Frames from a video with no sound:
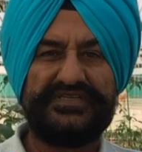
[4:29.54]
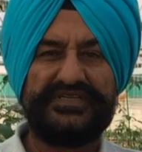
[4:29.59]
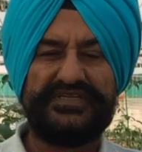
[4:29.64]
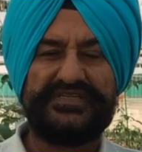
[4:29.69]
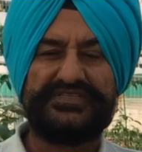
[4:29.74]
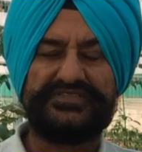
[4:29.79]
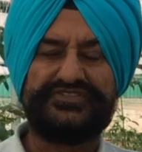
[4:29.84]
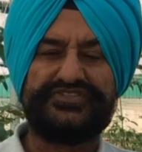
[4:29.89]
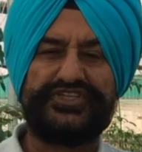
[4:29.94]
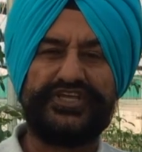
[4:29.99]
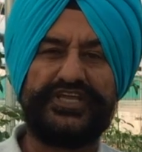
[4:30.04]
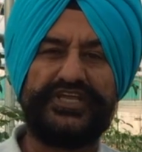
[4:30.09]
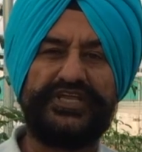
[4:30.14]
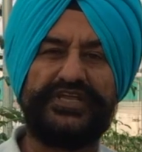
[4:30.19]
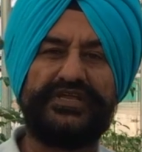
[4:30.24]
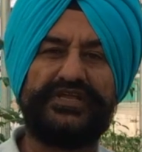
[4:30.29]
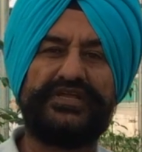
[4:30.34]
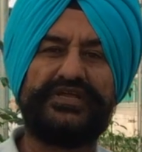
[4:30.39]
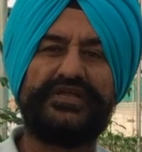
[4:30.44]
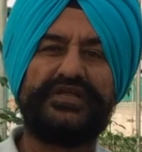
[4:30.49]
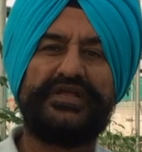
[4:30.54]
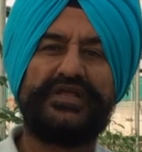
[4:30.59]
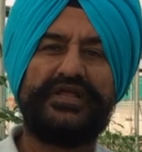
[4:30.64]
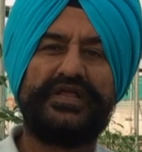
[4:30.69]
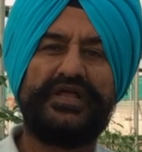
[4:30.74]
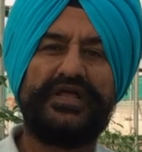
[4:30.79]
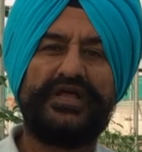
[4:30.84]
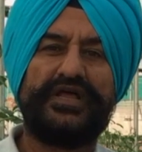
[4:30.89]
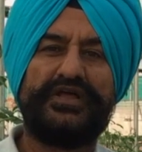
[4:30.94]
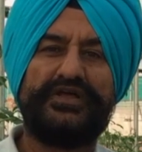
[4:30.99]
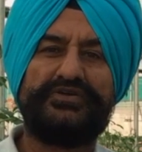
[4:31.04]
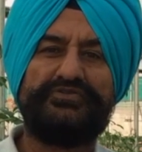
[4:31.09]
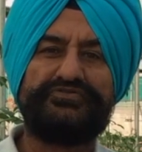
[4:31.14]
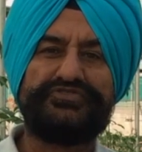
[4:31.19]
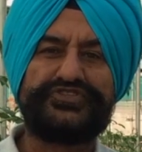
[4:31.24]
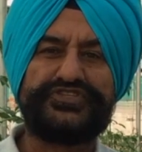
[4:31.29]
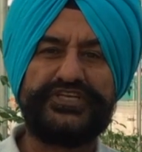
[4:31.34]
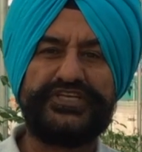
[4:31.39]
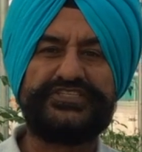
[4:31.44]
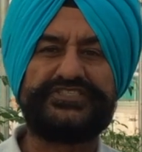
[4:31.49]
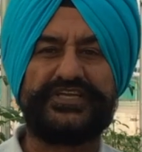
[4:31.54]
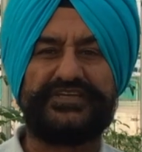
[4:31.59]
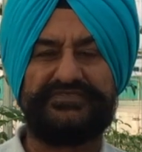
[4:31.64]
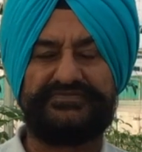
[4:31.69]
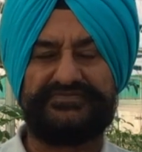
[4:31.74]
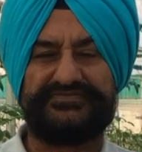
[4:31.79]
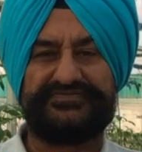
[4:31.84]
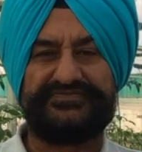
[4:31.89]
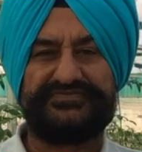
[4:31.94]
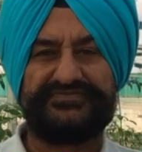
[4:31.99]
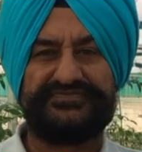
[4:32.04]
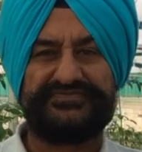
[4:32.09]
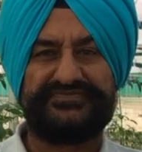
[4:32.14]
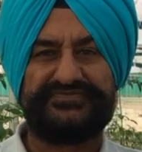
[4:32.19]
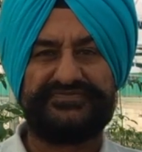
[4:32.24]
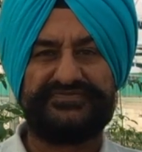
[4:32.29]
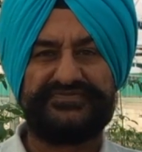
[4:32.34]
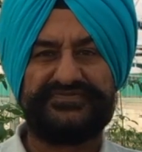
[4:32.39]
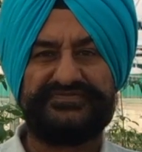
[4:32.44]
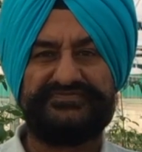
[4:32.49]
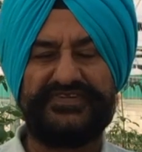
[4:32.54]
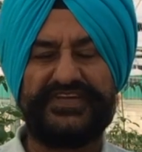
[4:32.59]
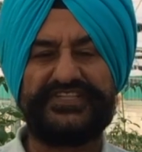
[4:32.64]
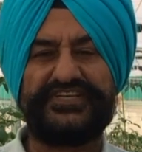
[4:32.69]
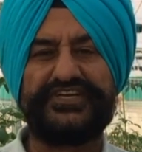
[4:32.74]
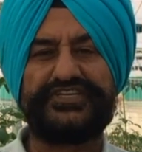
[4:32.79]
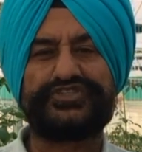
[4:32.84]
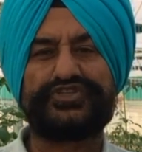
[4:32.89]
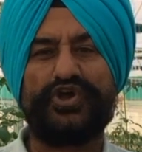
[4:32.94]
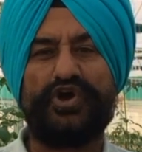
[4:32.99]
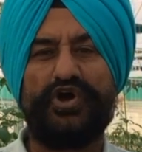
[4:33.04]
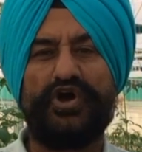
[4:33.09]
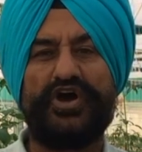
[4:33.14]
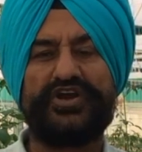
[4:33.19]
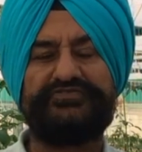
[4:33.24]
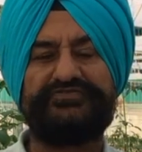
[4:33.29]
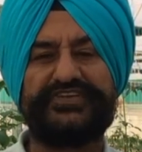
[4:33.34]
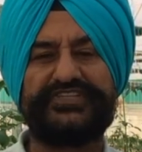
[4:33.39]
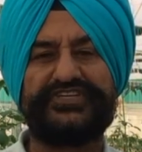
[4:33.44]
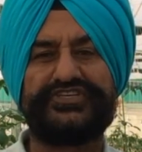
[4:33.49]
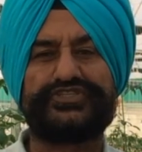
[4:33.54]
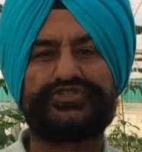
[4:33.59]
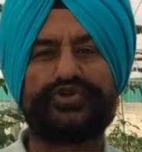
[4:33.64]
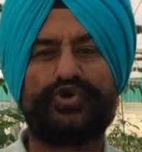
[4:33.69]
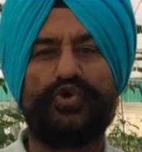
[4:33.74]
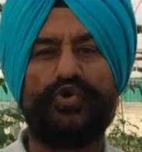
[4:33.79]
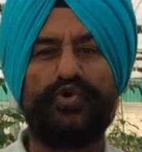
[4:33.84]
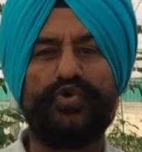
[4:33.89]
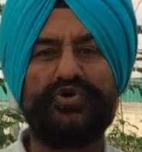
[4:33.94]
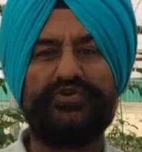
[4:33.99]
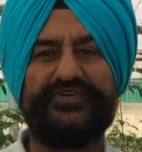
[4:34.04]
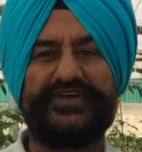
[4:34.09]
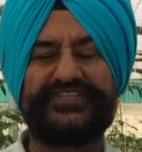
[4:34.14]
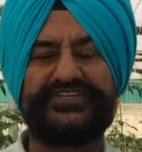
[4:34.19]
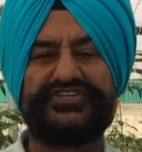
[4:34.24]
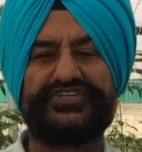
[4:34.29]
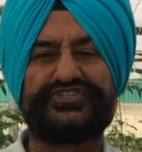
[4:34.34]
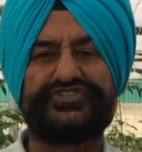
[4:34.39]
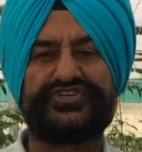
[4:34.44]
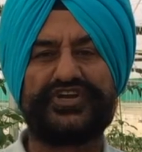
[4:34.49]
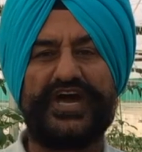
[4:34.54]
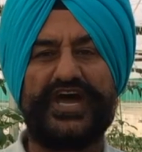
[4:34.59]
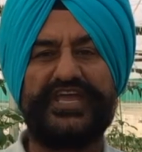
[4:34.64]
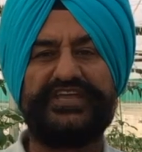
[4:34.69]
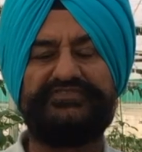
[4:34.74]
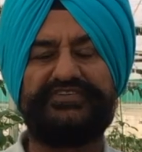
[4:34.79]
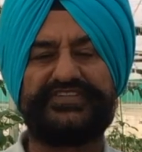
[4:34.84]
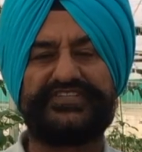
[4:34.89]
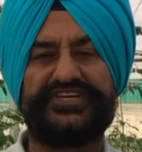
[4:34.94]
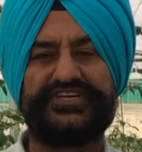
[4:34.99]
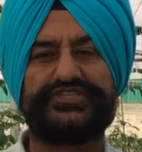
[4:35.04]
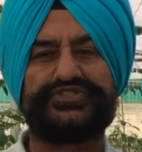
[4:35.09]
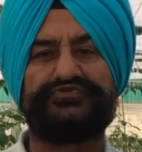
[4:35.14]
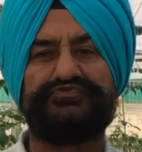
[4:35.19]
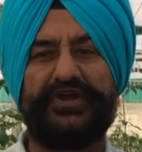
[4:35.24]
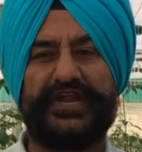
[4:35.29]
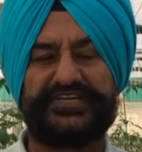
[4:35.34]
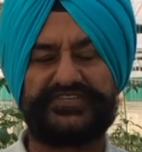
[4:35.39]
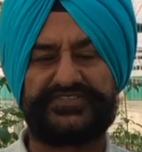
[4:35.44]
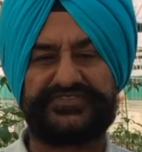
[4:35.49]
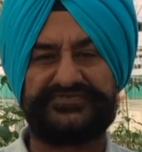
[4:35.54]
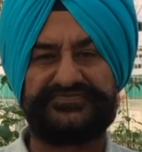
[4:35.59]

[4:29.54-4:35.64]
the season, whether it is hot, whether it is cold, whether it is dry, whether it is wet.